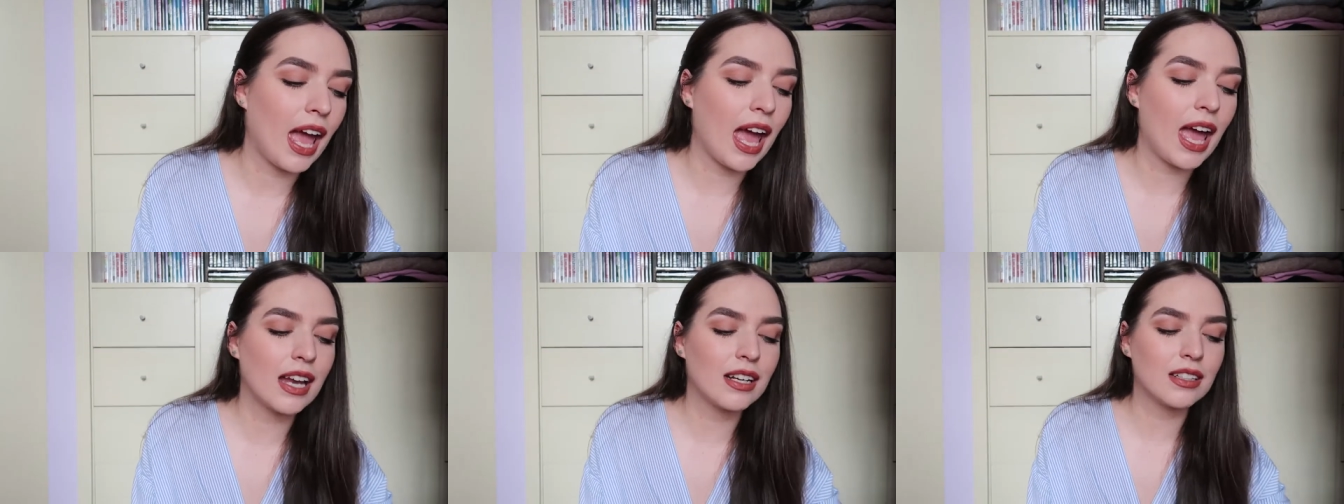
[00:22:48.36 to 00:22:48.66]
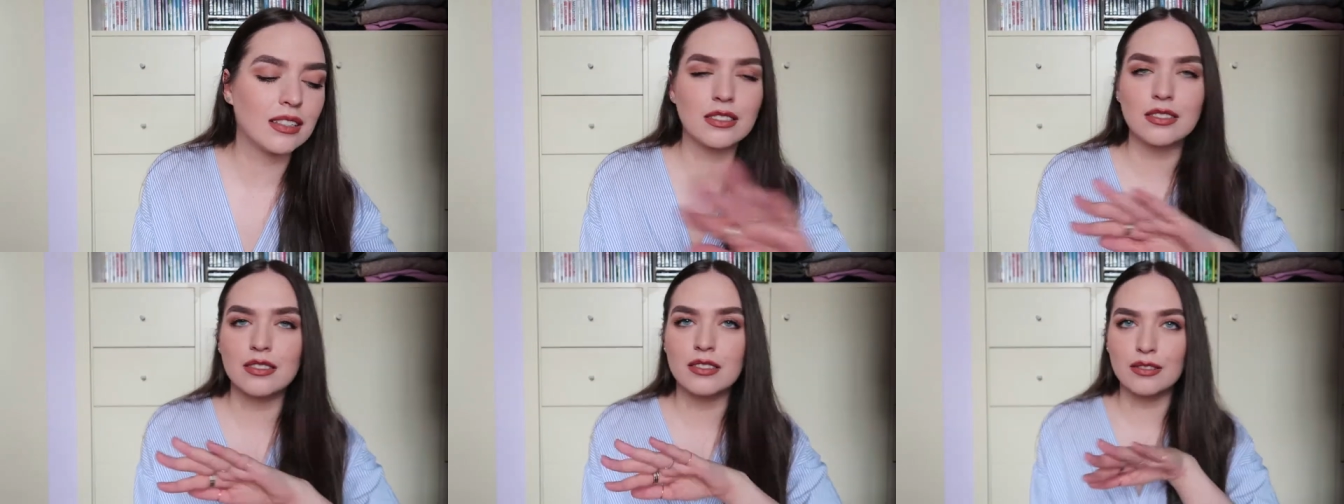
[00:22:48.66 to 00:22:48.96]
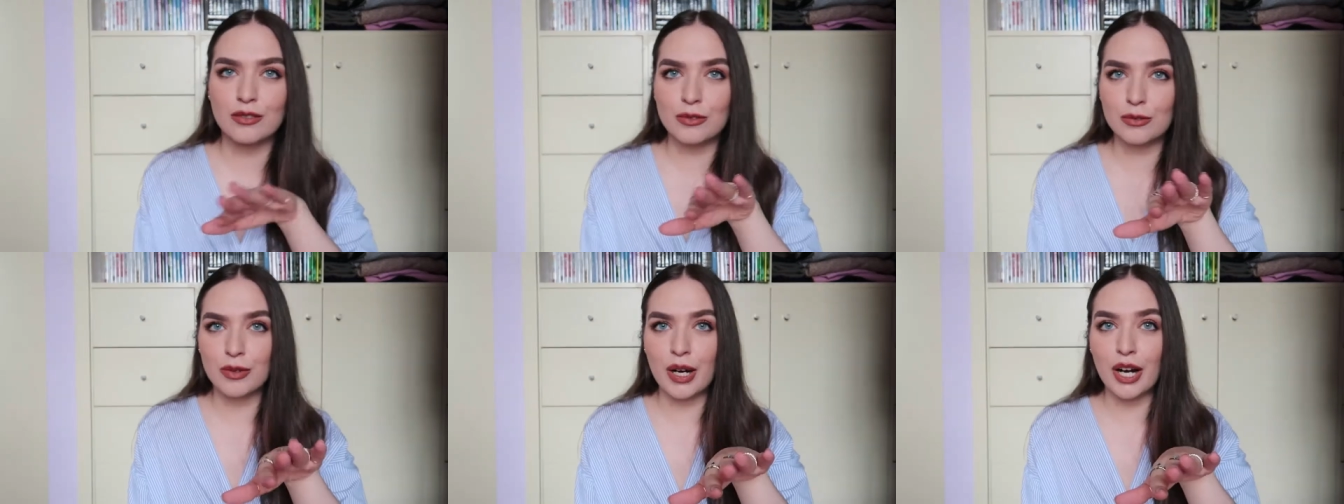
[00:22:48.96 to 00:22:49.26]
And
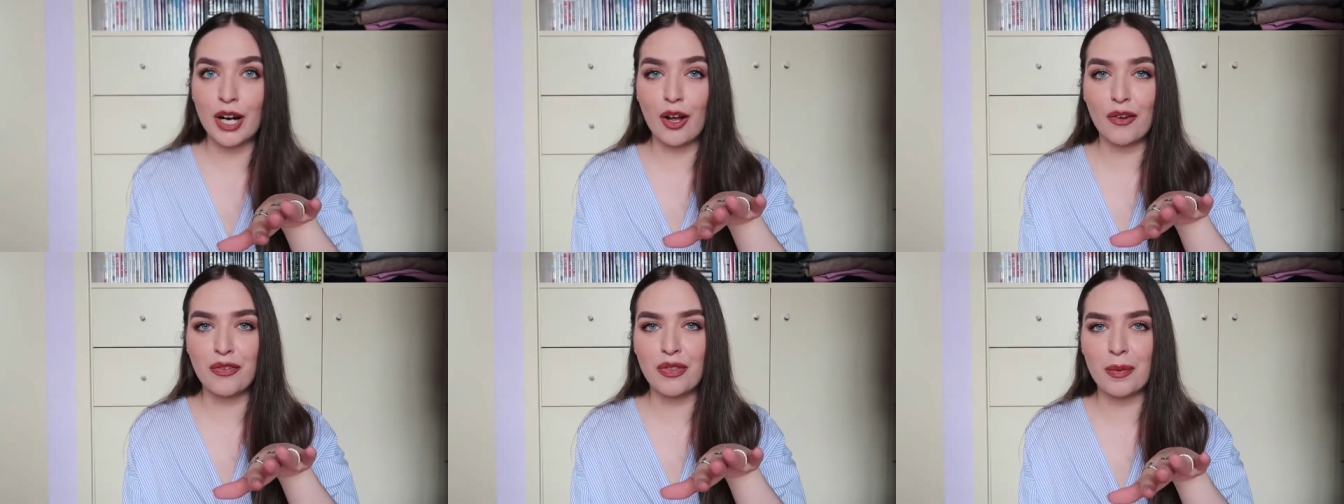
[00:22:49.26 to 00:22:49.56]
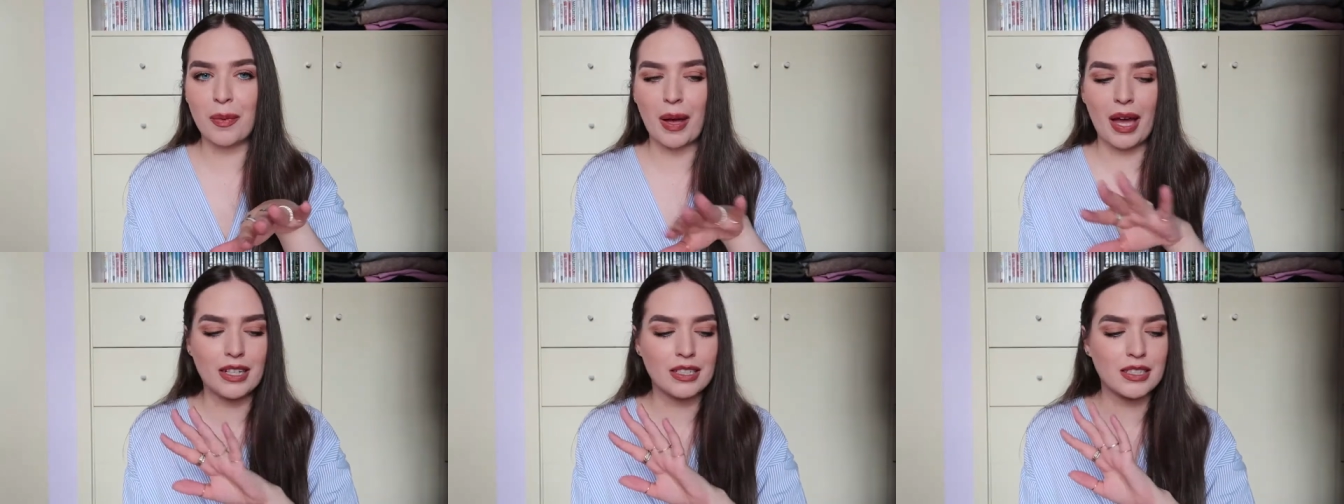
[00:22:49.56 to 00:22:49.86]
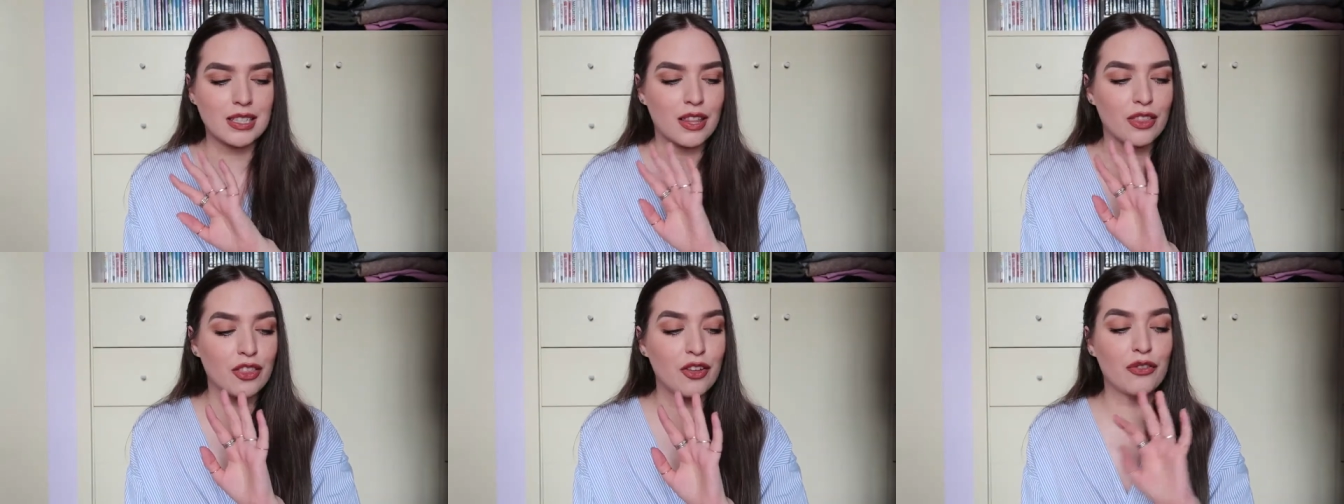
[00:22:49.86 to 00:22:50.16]
right off the
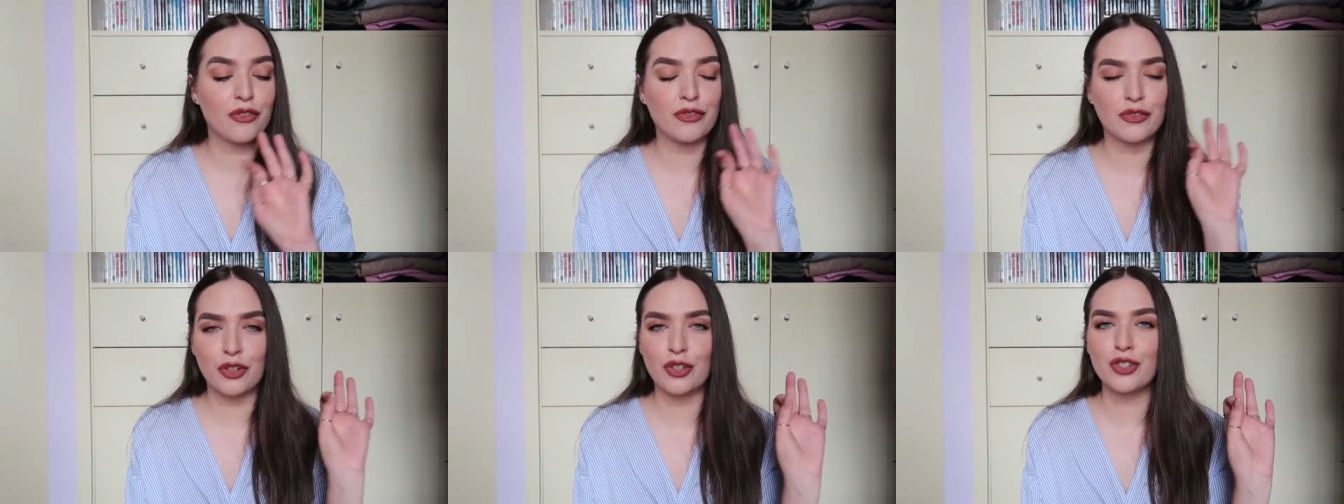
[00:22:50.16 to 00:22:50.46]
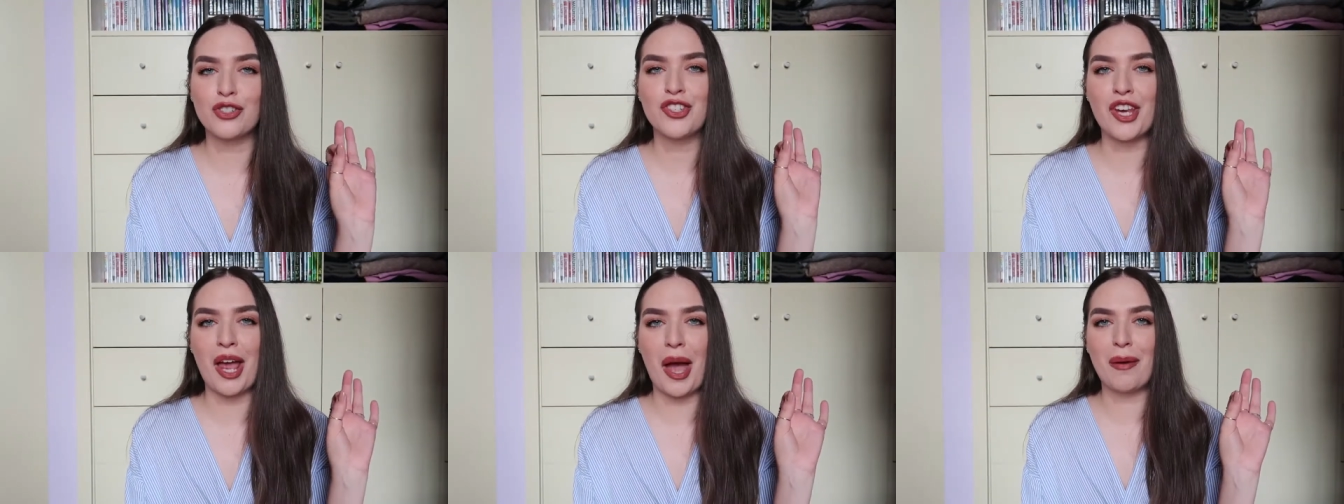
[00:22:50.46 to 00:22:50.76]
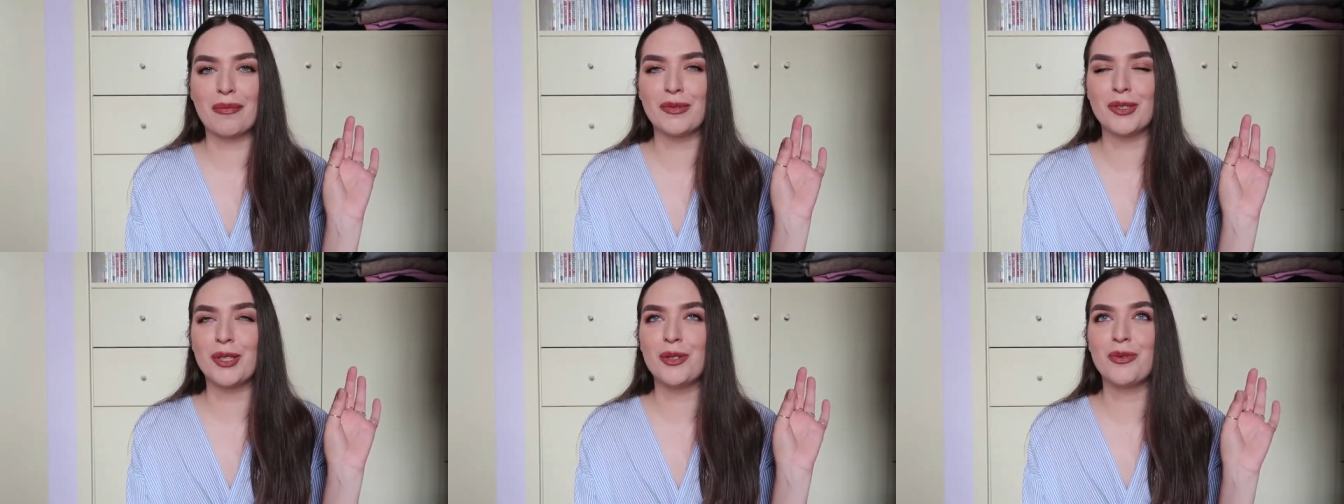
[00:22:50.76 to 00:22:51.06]
bat, the first
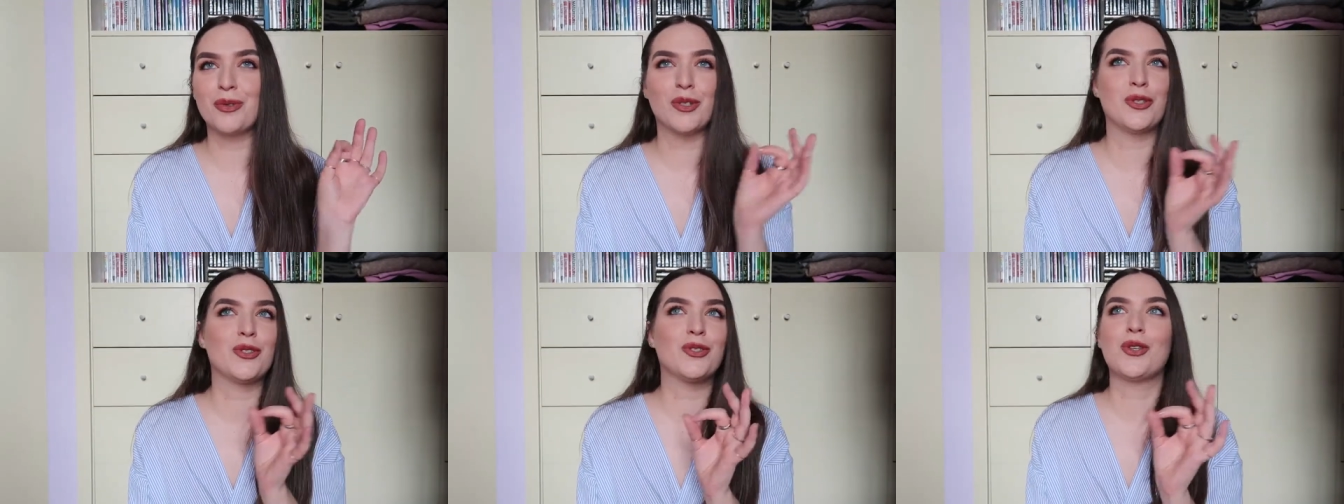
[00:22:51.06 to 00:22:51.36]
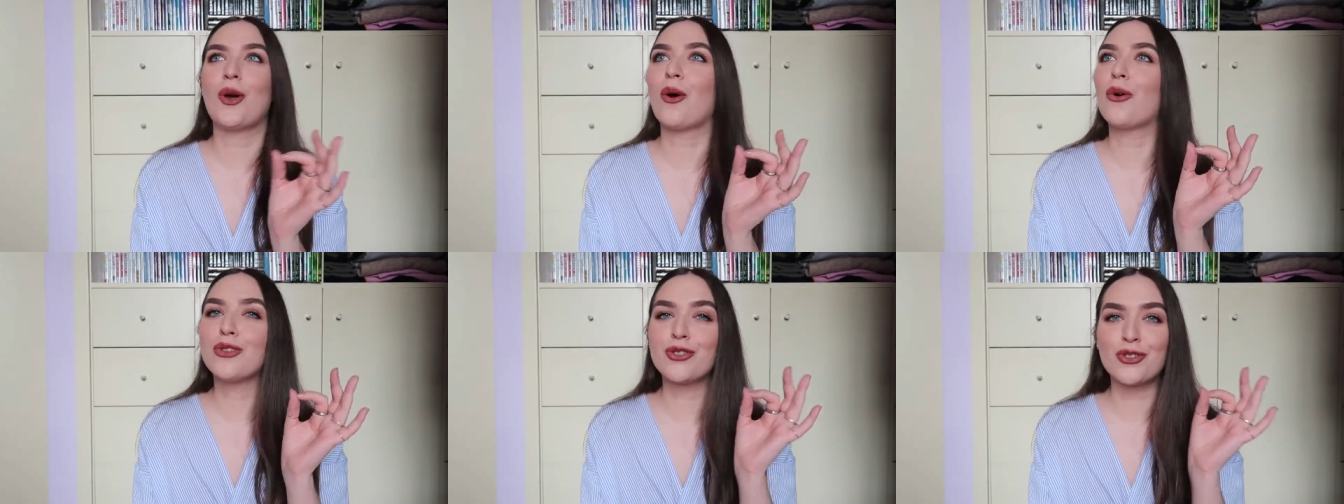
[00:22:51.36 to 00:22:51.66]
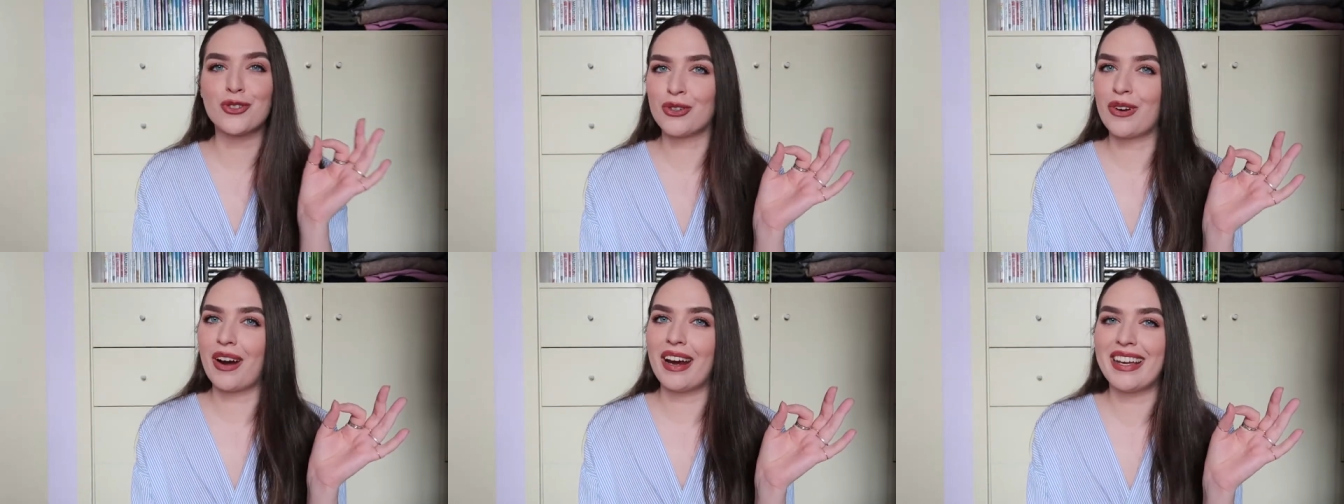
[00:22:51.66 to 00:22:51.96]
chapter was so
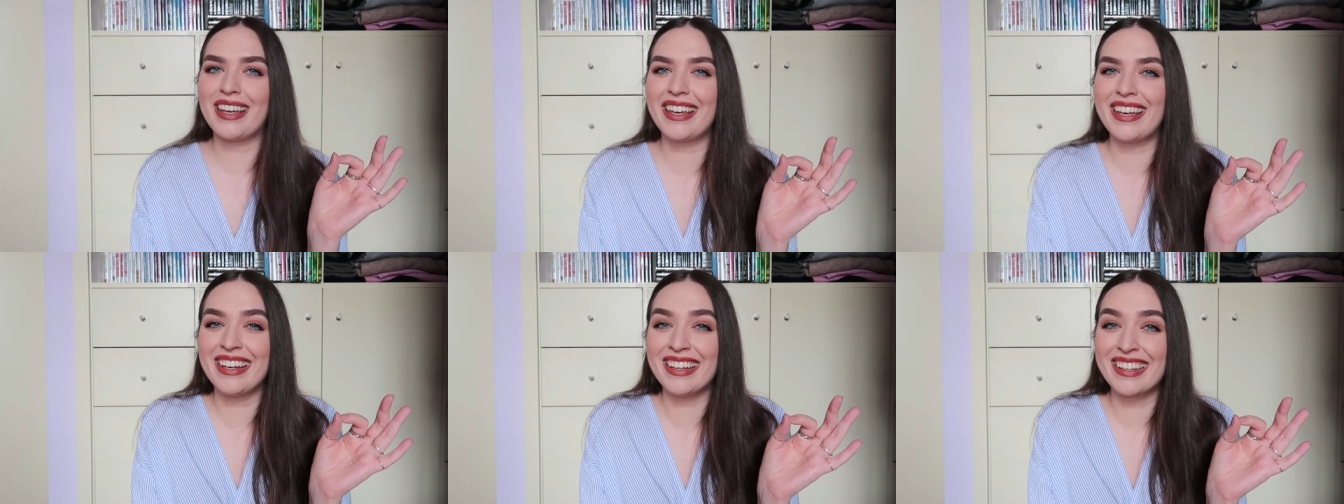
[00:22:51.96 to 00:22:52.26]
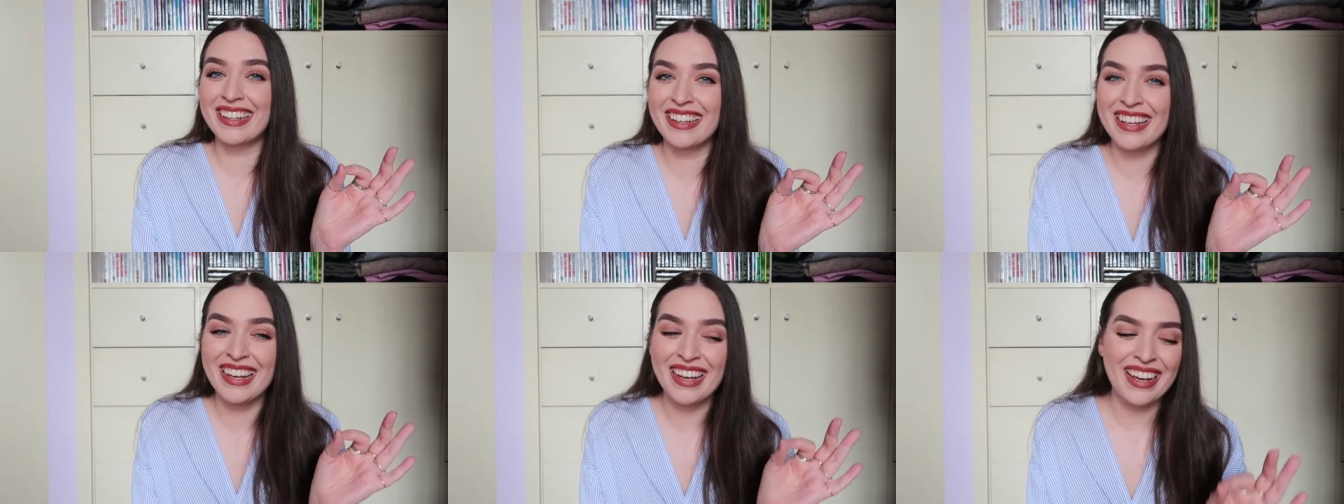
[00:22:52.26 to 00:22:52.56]
striking.